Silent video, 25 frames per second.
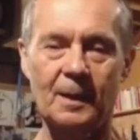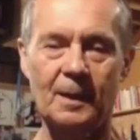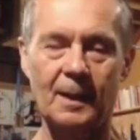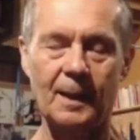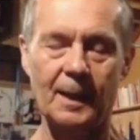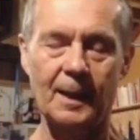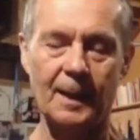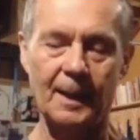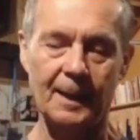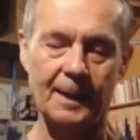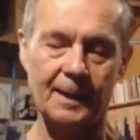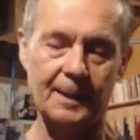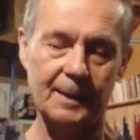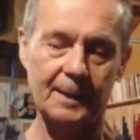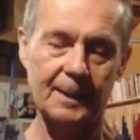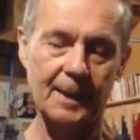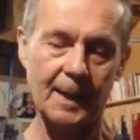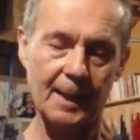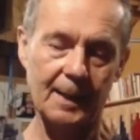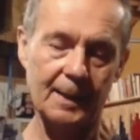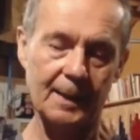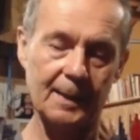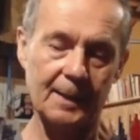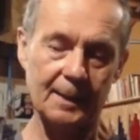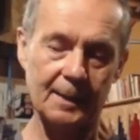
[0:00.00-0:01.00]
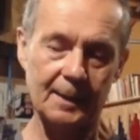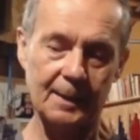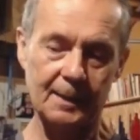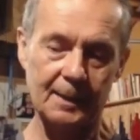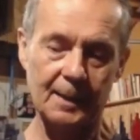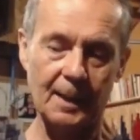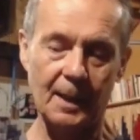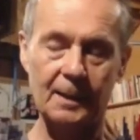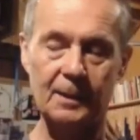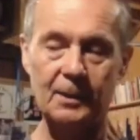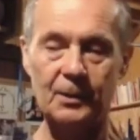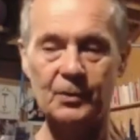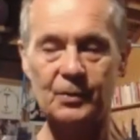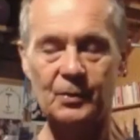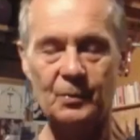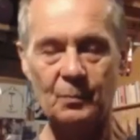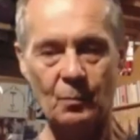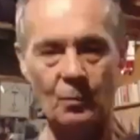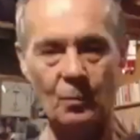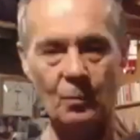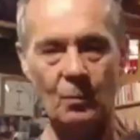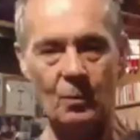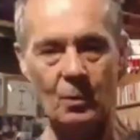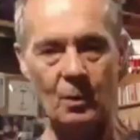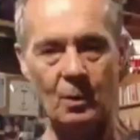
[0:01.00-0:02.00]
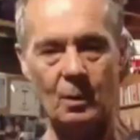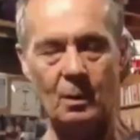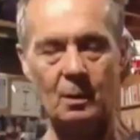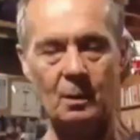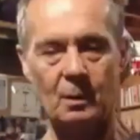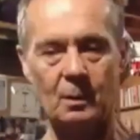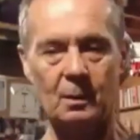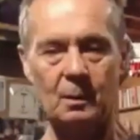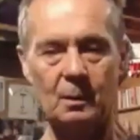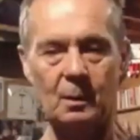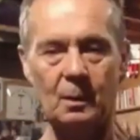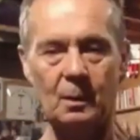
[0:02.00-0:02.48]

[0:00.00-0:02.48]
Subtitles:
and that is more